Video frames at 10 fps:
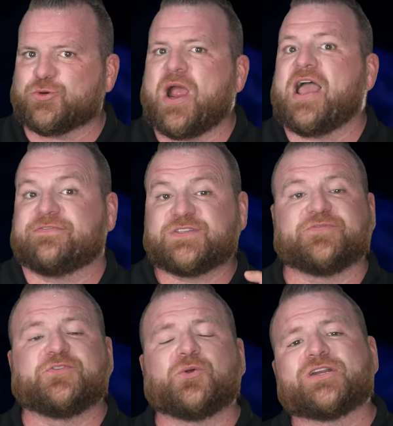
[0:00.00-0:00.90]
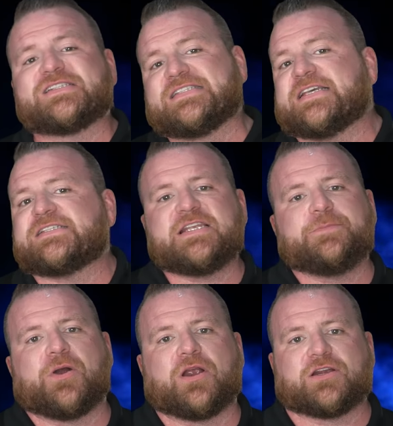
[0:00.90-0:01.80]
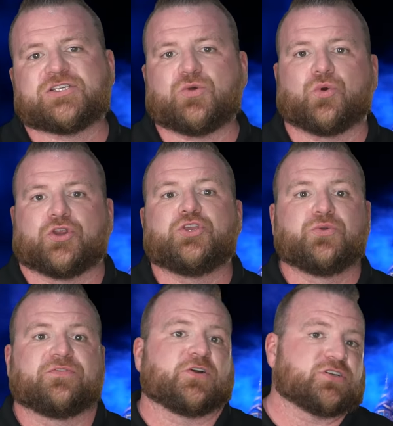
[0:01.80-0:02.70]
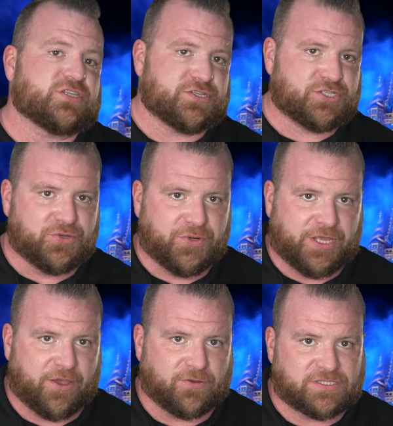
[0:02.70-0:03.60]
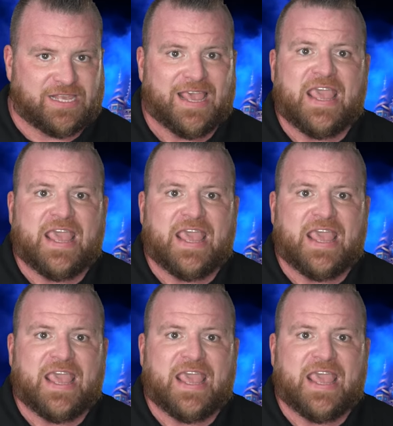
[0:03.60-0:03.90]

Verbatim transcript: drive to Florida's Disney parks or Universal Studios.